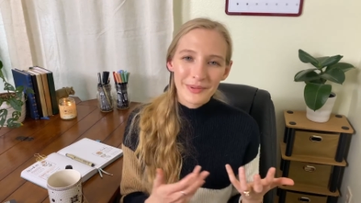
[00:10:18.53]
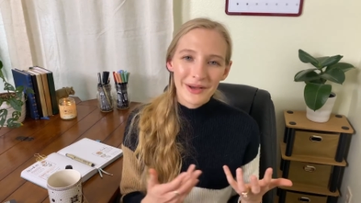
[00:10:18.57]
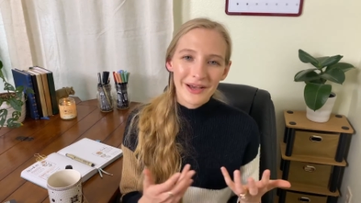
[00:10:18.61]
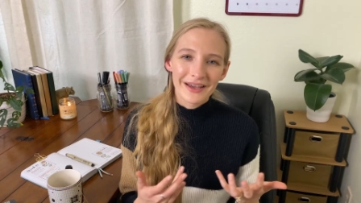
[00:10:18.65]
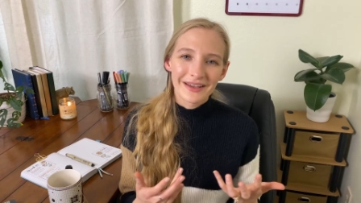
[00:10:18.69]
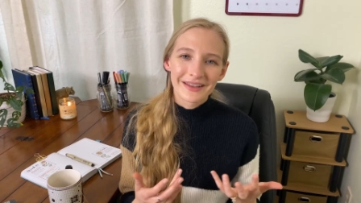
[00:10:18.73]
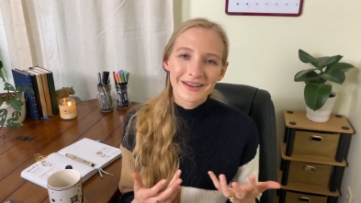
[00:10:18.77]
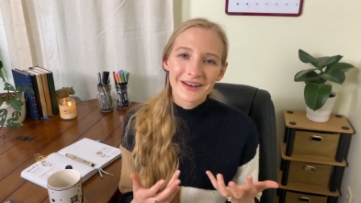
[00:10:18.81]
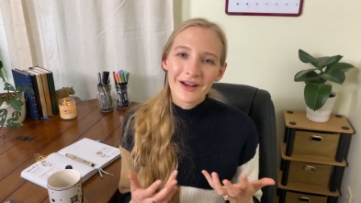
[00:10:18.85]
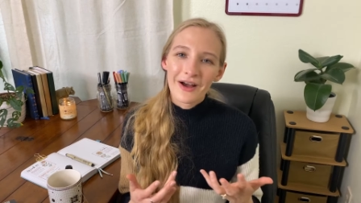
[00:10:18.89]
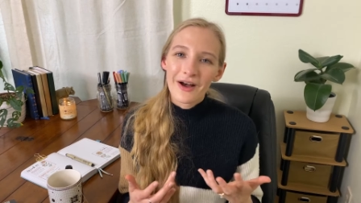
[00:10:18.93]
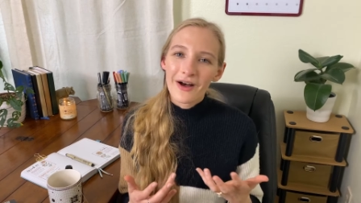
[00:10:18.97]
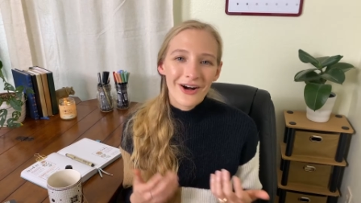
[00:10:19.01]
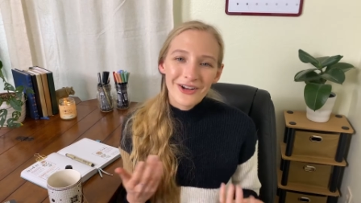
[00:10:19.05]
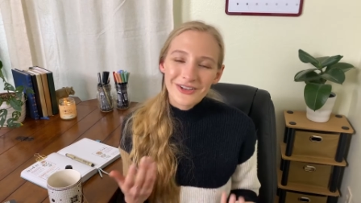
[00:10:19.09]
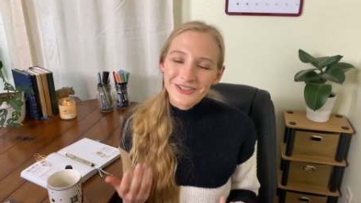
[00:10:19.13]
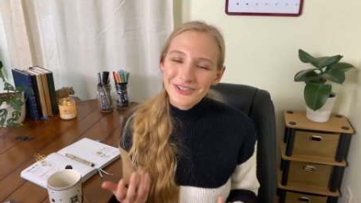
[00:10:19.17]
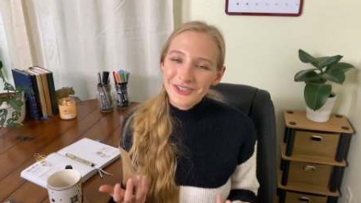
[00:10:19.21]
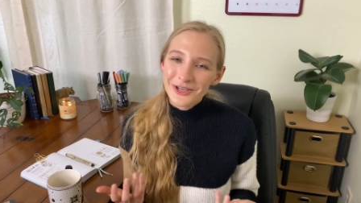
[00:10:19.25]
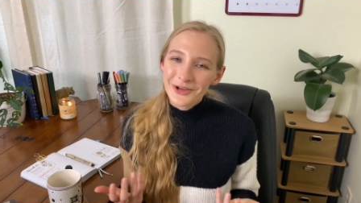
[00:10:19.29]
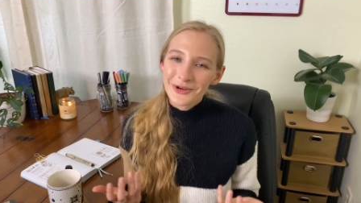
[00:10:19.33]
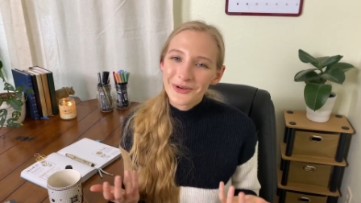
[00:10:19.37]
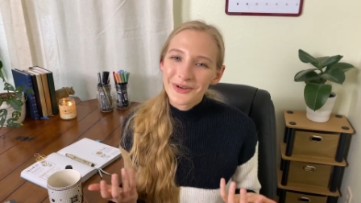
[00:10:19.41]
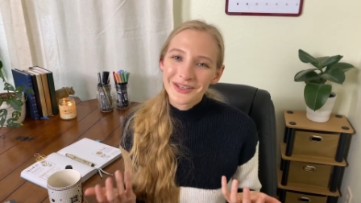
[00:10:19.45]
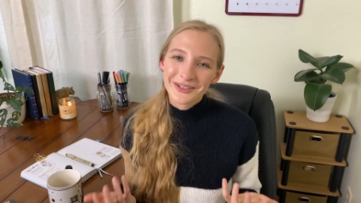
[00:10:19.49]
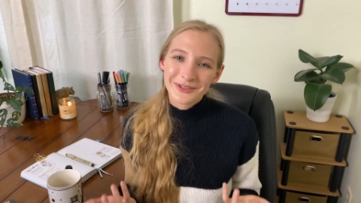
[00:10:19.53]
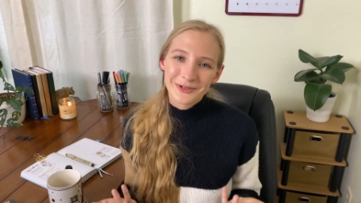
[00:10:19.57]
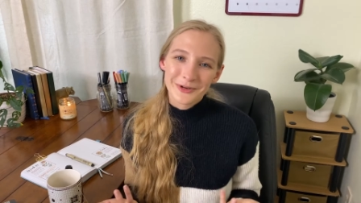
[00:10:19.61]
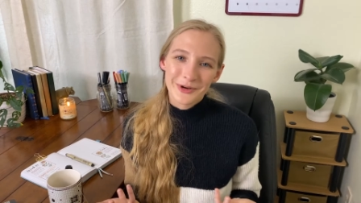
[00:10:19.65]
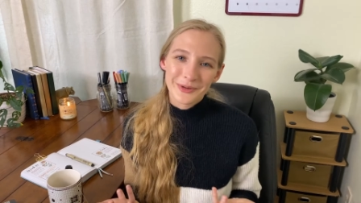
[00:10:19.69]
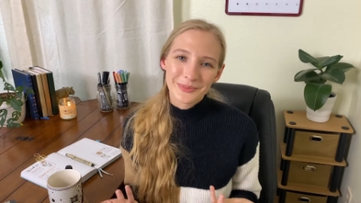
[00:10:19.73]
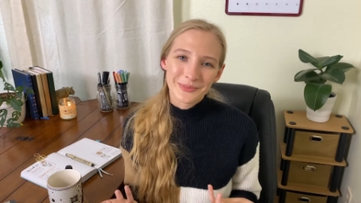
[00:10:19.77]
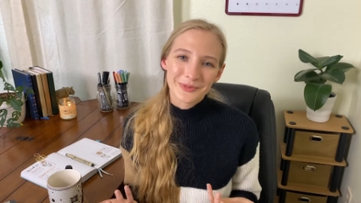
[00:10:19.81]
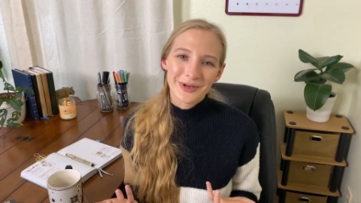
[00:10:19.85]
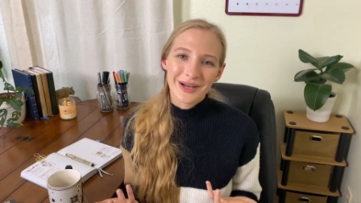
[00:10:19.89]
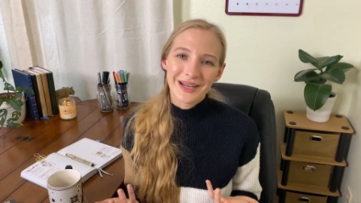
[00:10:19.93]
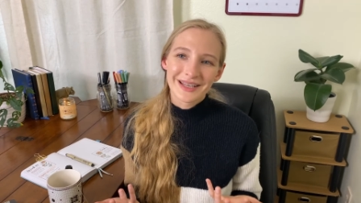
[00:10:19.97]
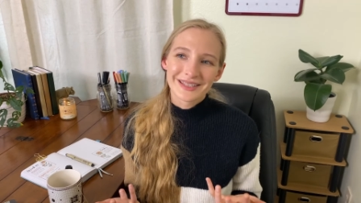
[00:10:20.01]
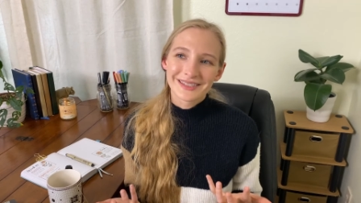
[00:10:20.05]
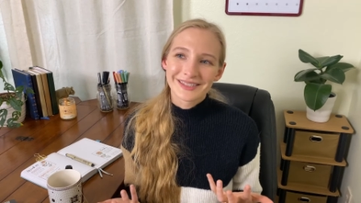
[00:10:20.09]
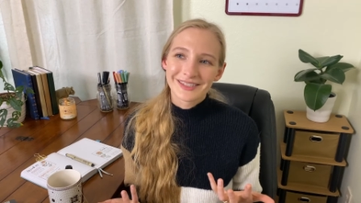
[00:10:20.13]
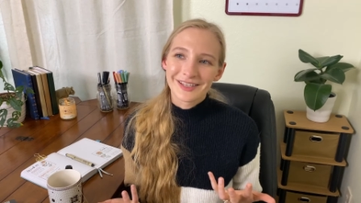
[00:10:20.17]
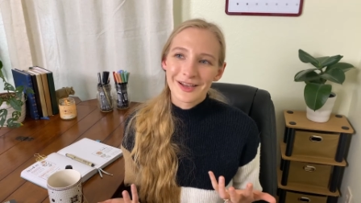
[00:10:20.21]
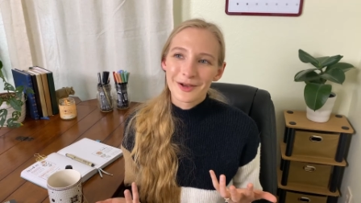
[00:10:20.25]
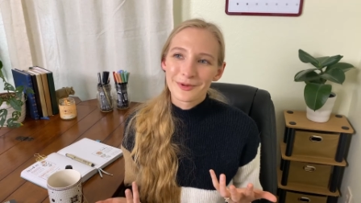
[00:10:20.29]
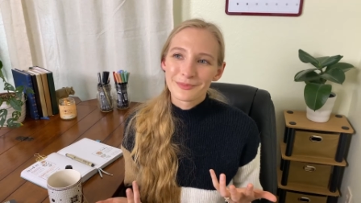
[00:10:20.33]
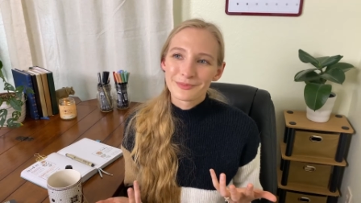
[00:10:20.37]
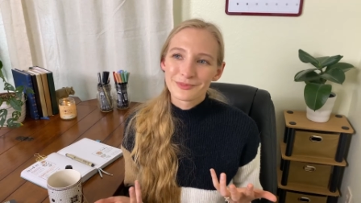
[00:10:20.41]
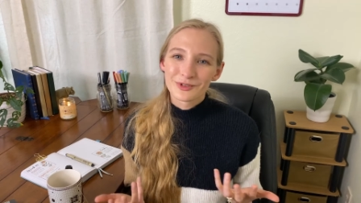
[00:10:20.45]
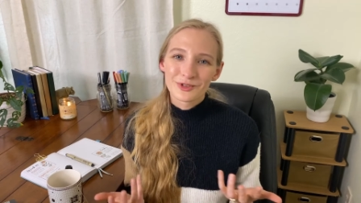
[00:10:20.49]
but also incorporates
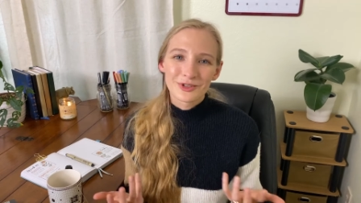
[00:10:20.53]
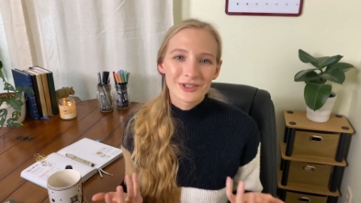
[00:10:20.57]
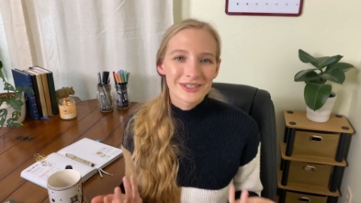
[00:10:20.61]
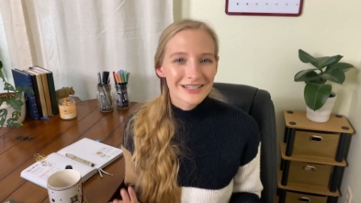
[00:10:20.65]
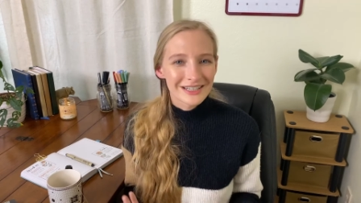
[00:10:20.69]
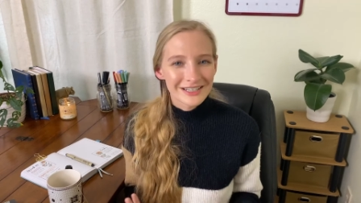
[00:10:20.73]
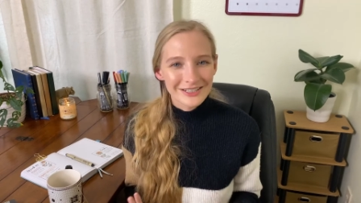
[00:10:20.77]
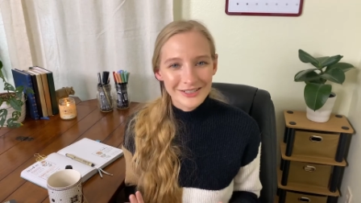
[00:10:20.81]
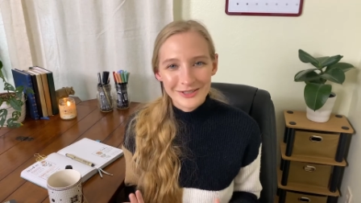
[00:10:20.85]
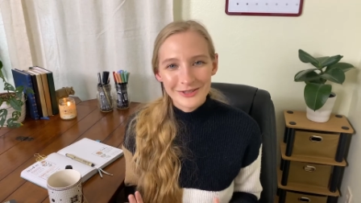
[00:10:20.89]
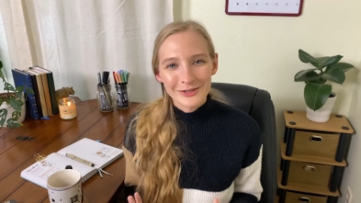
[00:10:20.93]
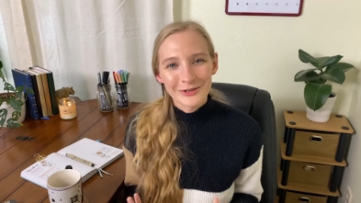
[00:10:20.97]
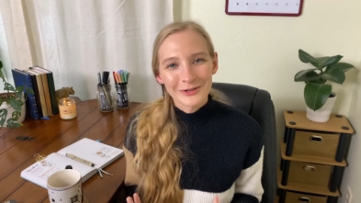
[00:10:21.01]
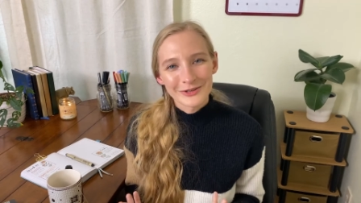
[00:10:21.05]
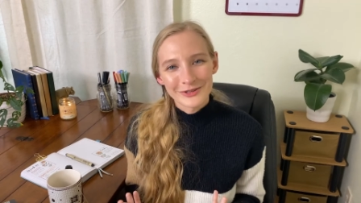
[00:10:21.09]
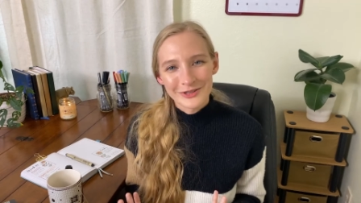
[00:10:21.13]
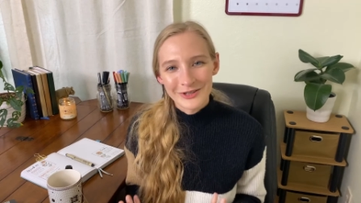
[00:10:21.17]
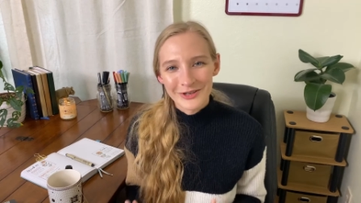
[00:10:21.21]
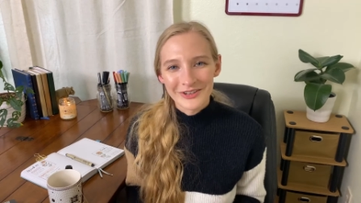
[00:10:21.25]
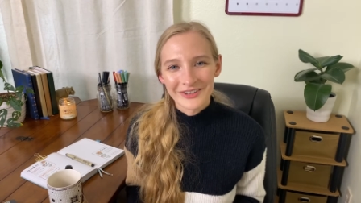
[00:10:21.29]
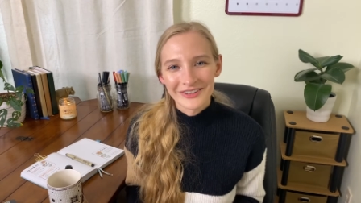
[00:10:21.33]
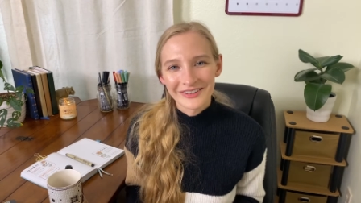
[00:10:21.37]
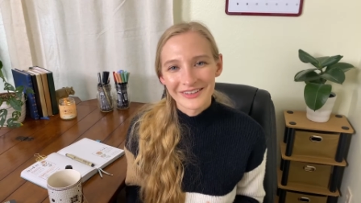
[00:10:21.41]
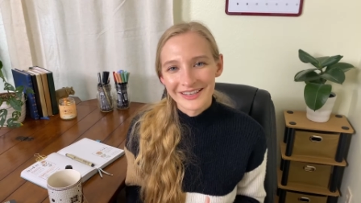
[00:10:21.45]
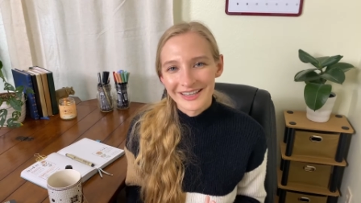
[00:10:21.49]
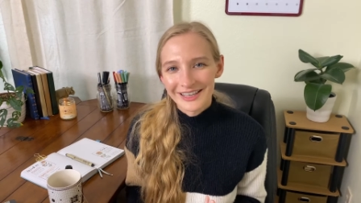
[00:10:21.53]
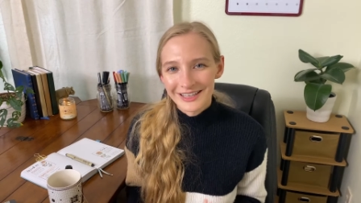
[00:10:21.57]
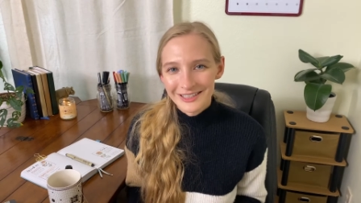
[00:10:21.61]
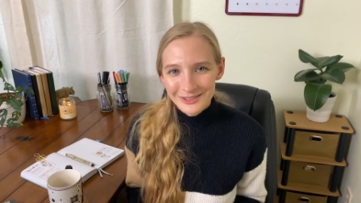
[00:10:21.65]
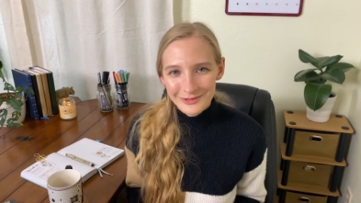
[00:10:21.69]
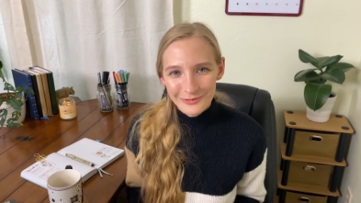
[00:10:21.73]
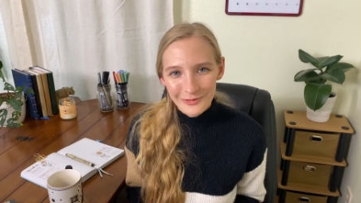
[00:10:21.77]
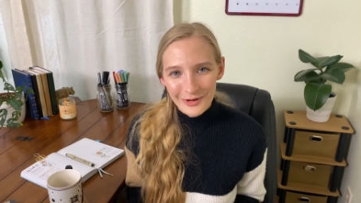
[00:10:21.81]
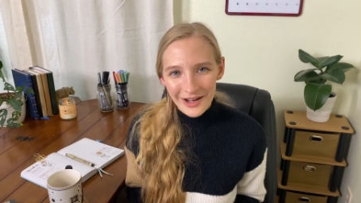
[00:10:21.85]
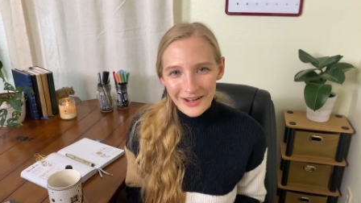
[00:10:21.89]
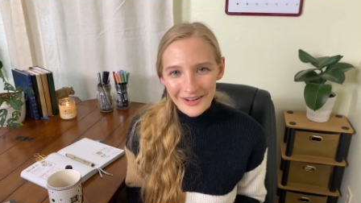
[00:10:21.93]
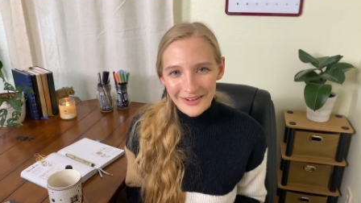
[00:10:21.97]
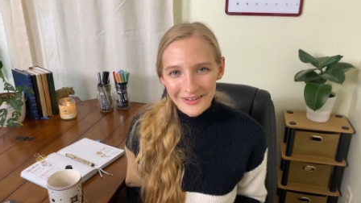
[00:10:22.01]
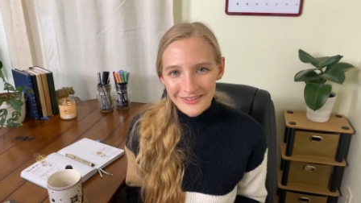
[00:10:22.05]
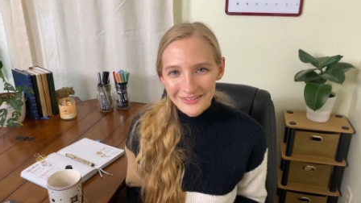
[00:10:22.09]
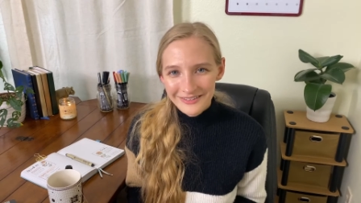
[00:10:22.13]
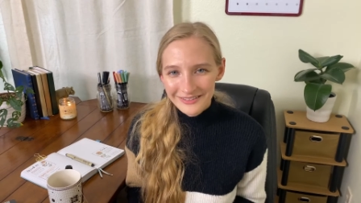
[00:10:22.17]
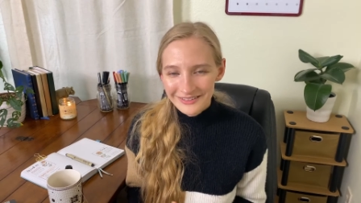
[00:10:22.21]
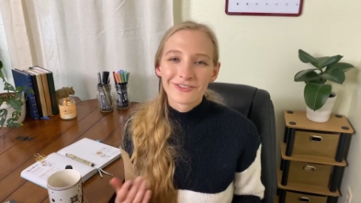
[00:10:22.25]
some traditional journaling as well.